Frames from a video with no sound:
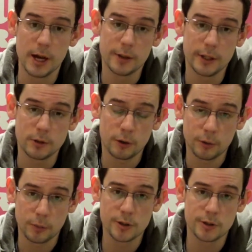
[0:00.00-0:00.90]
These
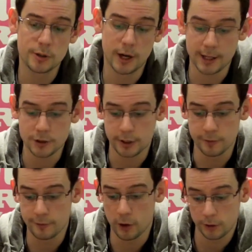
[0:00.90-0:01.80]
contributions are actually
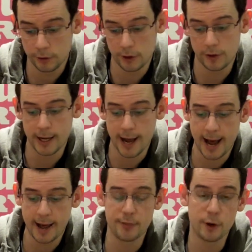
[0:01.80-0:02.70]
voluntary,
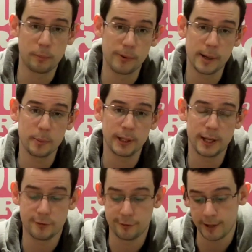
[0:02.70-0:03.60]
and they're payable
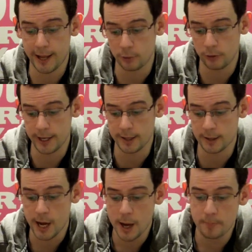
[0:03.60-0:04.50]
at a flat
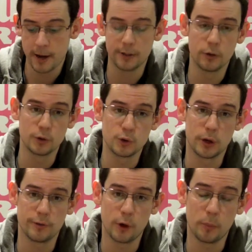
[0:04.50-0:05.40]
rate by those who
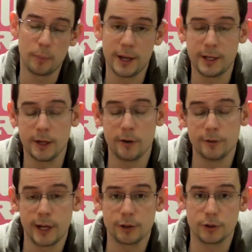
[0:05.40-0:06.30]
have not paid enough
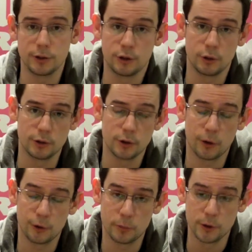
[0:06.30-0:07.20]
national insurance
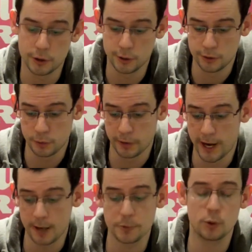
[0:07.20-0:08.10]
contributions to
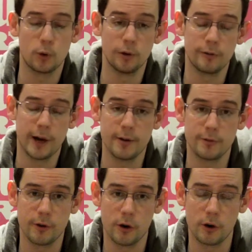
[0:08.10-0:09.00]
perhaps qualify
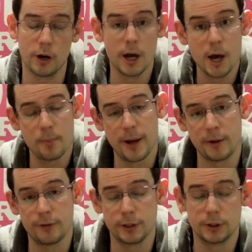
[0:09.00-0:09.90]
for
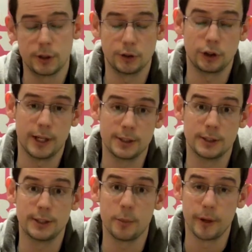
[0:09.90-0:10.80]
benefits such as the
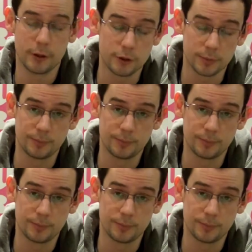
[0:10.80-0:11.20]
state pension.